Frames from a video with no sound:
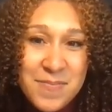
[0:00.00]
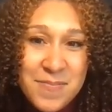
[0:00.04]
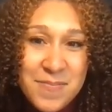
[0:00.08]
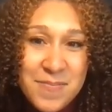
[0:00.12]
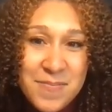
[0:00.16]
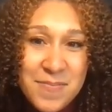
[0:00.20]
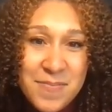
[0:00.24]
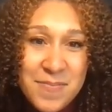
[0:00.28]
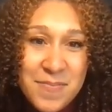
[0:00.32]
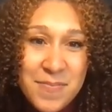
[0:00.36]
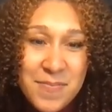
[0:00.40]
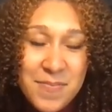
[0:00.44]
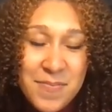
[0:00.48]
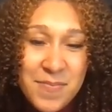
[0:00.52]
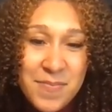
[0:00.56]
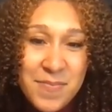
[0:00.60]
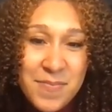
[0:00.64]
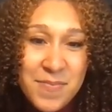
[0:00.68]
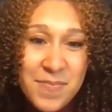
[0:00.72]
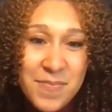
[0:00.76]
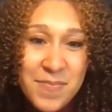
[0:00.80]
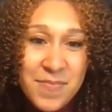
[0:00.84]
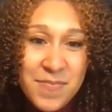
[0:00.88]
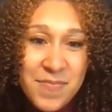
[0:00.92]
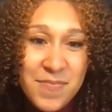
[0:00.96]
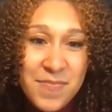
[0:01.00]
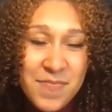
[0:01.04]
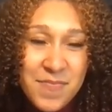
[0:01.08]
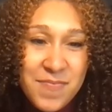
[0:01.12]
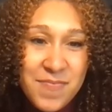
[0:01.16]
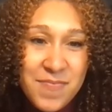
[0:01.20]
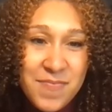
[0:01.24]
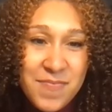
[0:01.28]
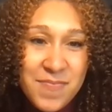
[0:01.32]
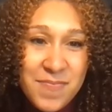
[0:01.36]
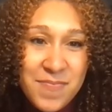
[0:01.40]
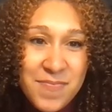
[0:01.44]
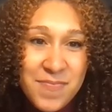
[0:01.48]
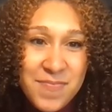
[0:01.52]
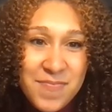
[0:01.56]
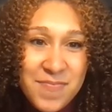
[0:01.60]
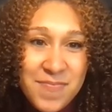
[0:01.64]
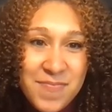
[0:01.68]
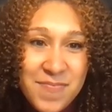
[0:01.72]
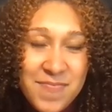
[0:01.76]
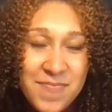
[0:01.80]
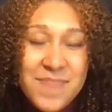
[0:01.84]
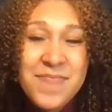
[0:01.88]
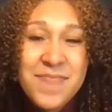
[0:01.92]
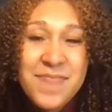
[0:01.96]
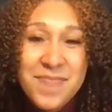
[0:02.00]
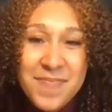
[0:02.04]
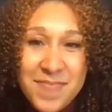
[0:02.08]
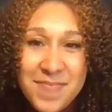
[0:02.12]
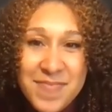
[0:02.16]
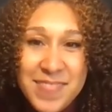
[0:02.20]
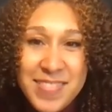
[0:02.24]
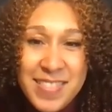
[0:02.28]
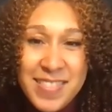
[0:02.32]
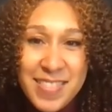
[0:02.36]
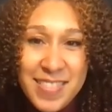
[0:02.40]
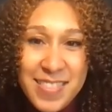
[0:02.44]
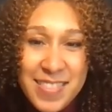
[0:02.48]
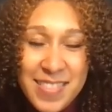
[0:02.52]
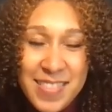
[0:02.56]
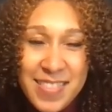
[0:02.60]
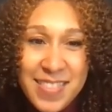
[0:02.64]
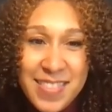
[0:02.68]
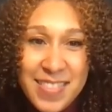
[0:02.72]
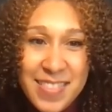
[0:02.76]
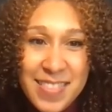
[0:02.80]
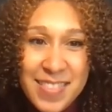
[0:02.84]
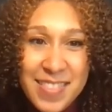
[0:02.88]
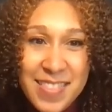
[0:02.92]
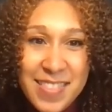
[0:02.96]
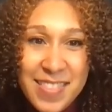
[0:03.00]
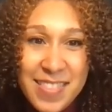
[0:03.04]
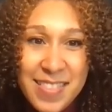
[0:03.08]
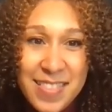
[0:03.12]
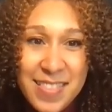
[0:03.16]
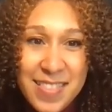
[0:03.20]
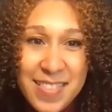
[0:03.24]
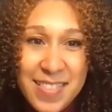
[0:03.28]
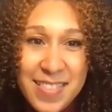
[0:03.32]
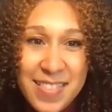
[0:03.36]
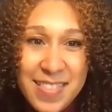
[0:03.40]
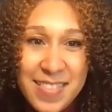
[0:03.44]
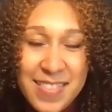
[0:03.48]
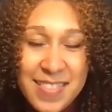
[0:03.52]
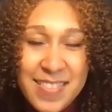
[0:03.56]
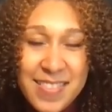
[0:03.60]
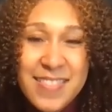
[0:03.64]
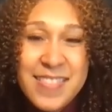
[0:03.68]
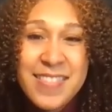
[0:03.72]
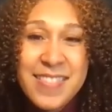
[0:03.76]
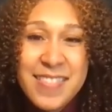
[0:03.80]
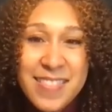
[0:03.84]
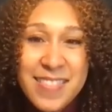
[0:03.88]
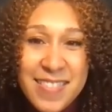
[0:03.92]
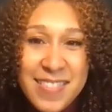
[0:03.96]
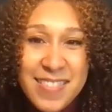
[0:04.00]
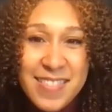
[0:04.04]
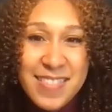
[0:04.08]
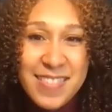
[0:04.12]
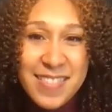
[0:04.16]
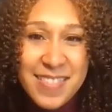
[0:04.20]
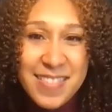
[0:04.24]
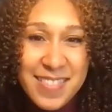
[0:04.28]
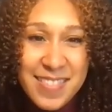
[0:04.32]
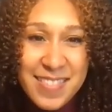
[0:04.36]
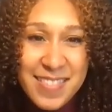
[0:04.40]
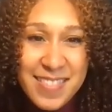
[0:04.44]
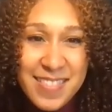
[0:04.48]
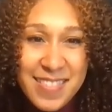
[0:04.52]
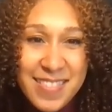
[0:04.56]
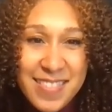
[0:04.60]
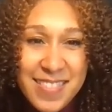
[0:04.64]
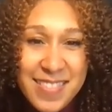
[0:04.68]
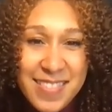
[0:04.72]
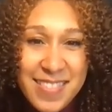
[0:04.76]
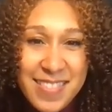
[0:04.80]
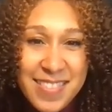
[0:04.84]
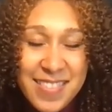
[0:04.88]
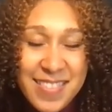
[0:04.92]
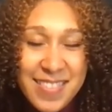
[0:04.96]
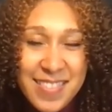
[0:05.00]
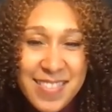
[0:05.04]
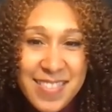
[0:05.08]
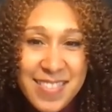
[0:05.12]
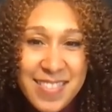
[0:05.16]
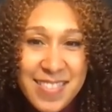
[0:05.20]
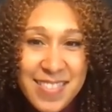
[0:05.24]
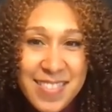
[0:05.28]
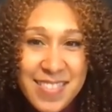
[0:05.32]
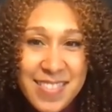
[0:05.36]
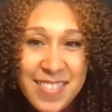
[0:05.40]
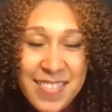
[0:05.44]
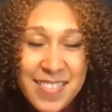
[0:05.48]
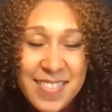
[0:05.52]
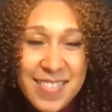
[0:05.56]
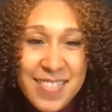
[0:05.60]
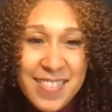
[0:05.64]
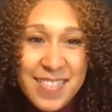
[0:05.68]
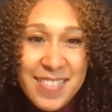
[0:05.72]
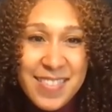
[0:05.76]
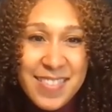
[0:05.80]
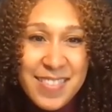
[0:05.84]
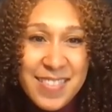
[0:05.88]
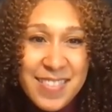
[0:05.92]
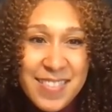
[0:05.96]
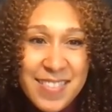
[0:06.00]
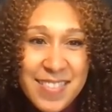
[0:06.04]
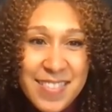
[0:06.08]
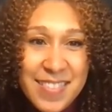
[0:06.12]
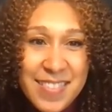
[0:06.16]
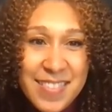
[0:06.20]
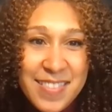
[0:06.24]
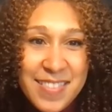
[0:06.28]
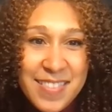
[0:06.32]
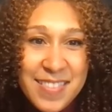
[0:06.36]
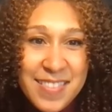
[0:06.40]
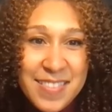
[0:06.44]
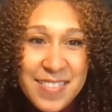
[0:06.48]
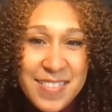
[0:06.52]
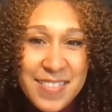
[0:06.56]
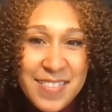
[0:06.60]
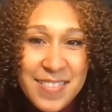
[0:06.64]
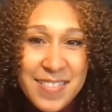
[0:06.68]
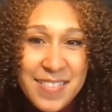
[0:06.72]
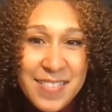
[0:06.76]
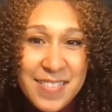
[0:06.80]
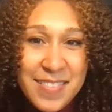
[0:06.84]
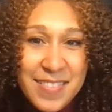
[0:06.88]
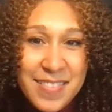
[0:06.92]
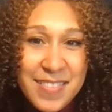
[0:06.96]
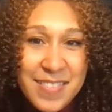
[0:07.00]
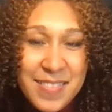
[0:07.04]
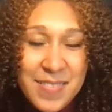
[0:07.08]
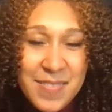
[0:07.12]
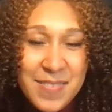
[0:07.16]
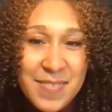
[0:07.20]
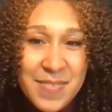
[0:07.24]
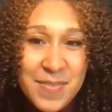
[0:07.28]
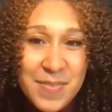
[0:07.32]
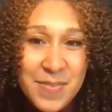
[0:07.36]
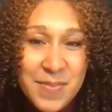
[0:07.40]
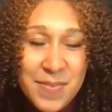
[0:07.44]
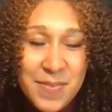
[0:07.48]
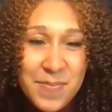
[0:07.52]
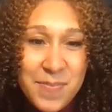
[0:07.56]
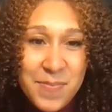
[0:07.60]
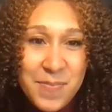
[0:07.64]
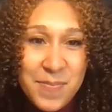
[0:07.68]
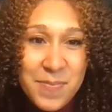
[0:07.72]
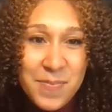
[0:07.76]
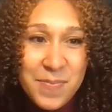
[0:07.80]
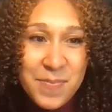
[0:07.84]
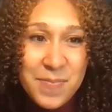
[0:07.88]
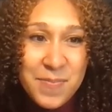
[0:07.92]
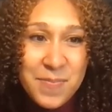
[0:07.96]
[no speech]